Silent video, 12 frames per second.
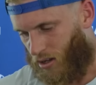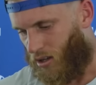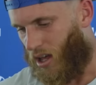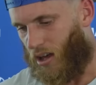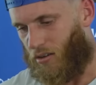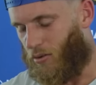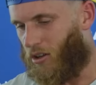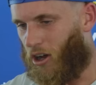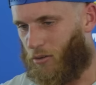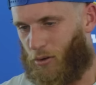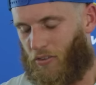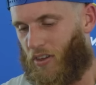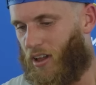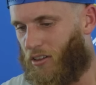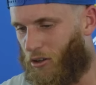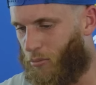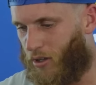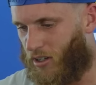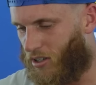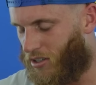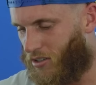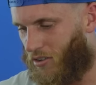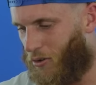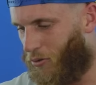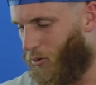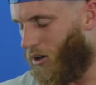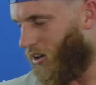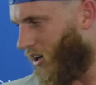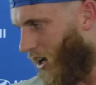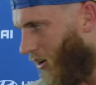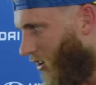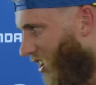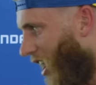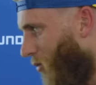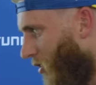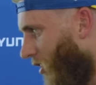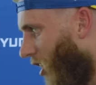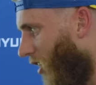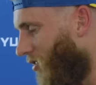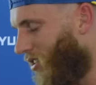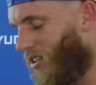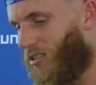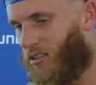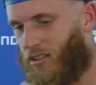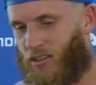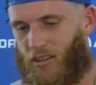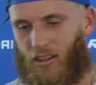Yeah, and we talked about that a little bit, just, you know, through our time in the offseason.